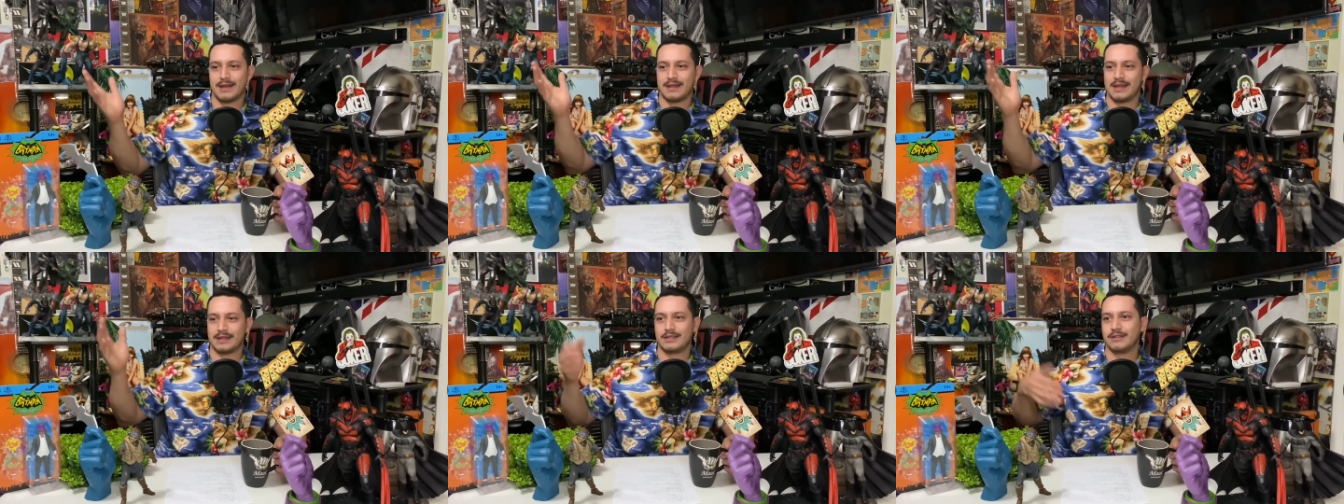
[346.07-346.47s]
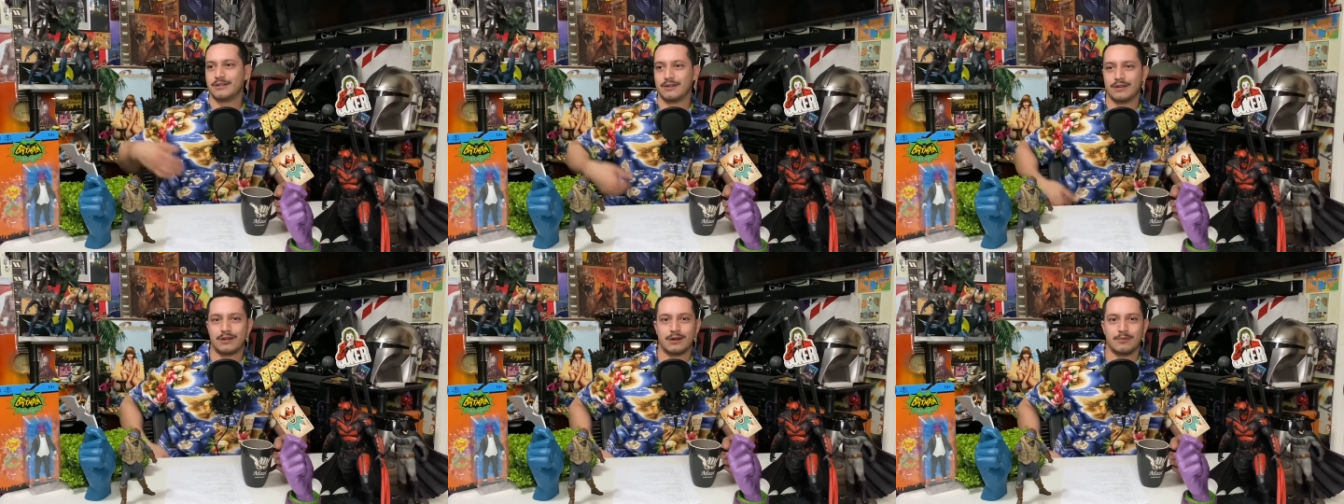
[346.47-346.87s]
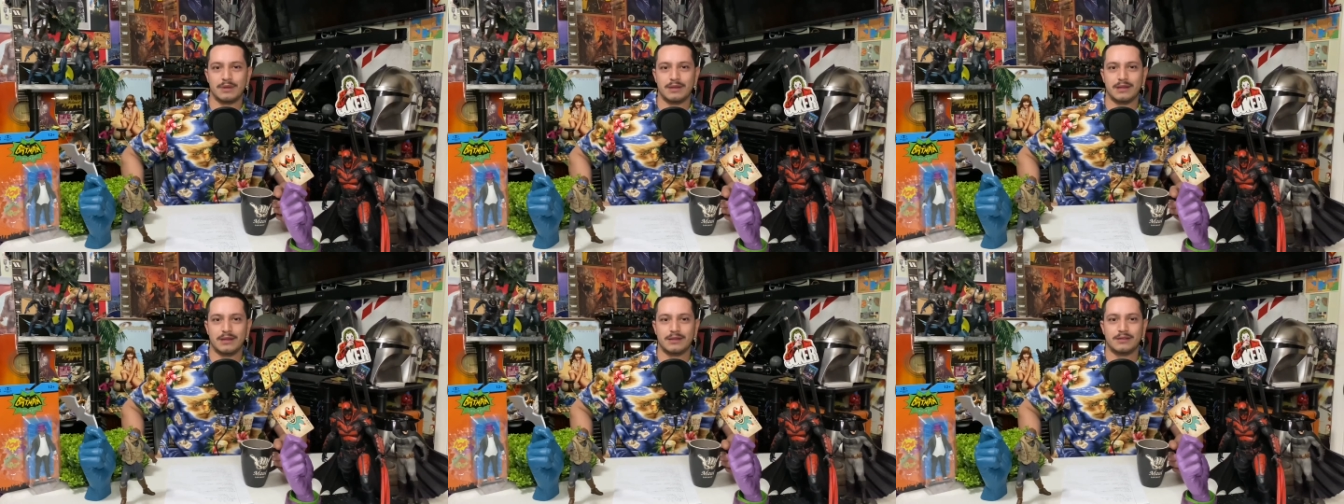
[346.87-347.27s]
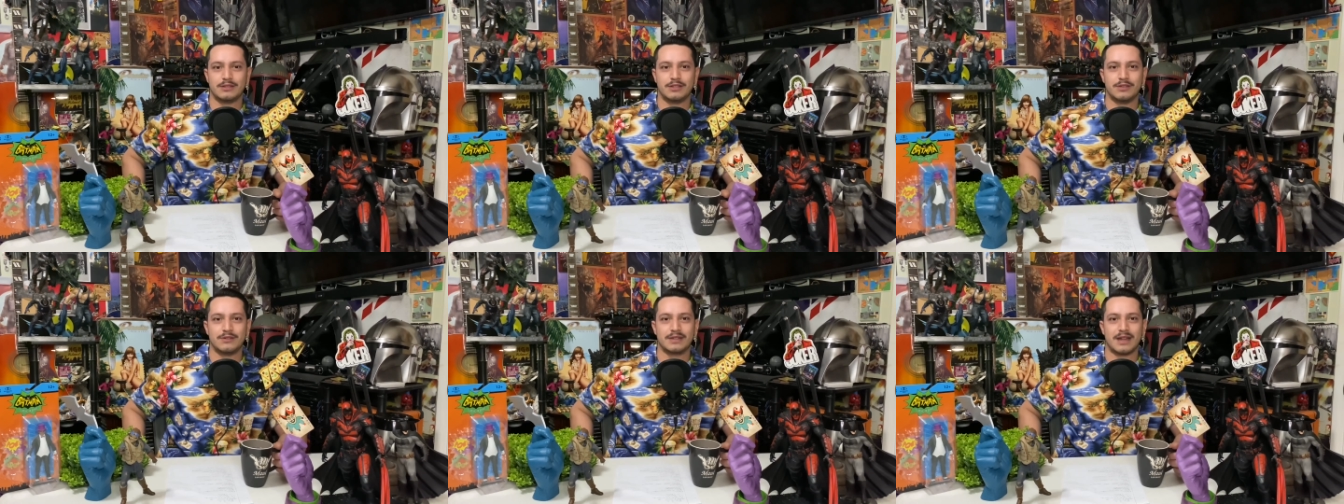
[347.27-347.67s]
next thing you know, it'll be
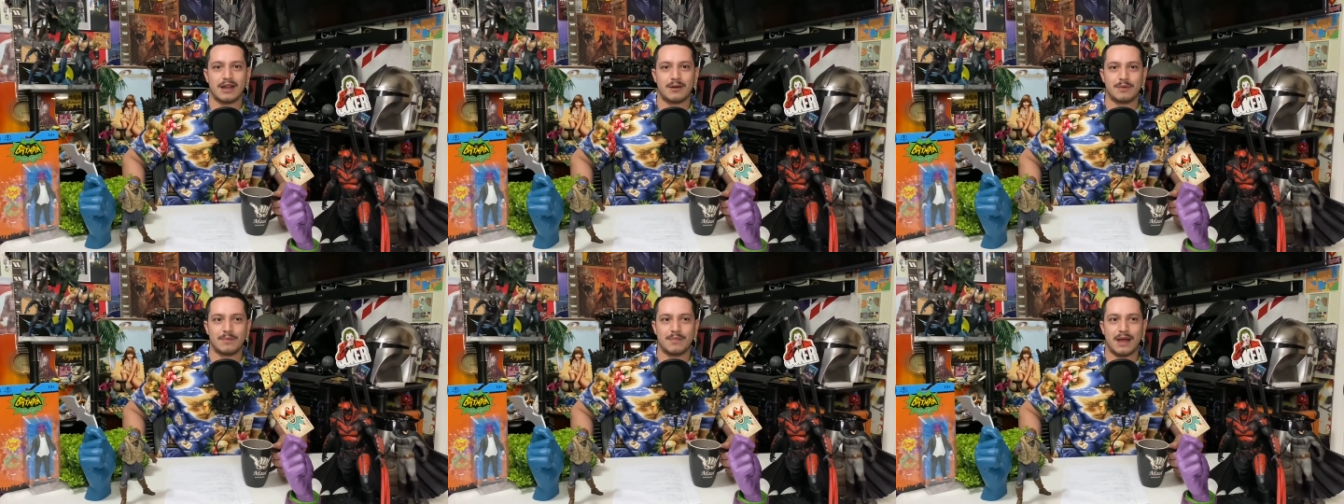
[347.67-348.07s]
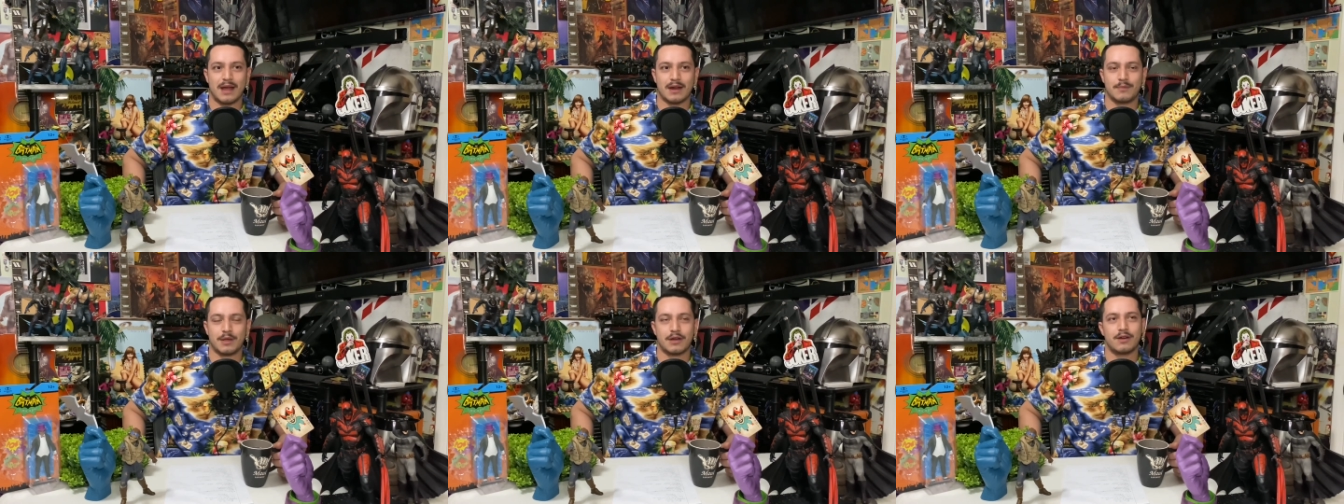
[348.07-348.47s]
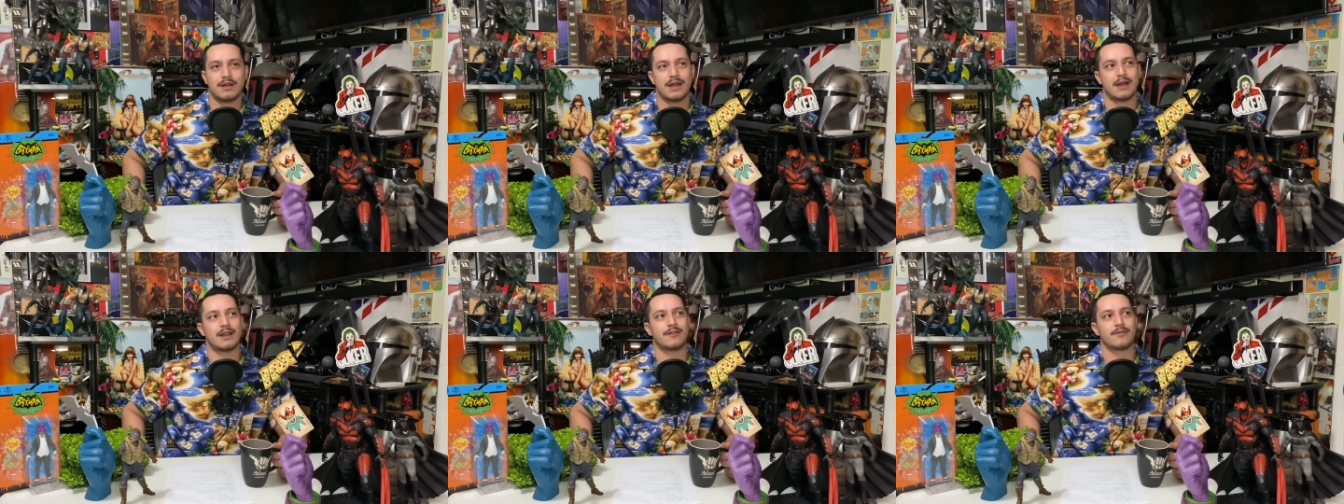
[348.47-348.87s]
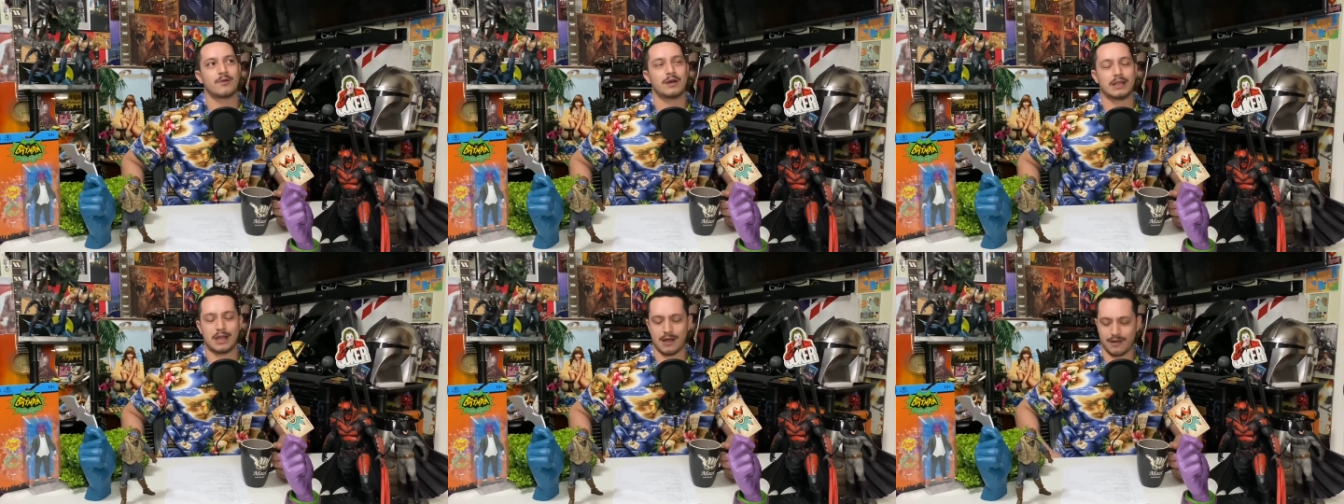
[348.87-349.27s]
Tuesday and I'll be back. And I'm like, oh yeah, I never
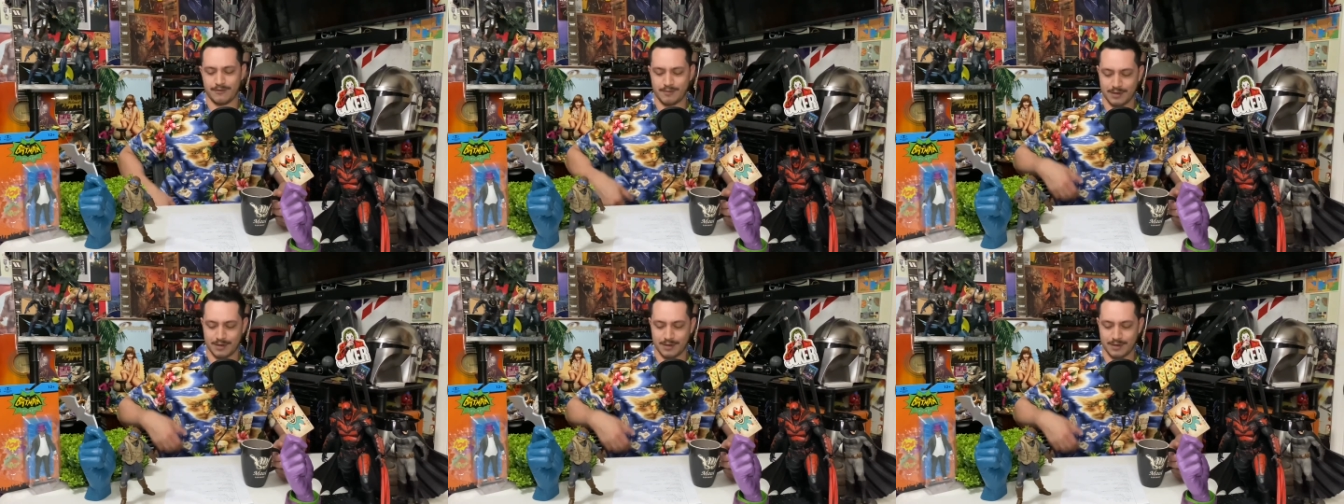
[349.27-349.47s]
went live.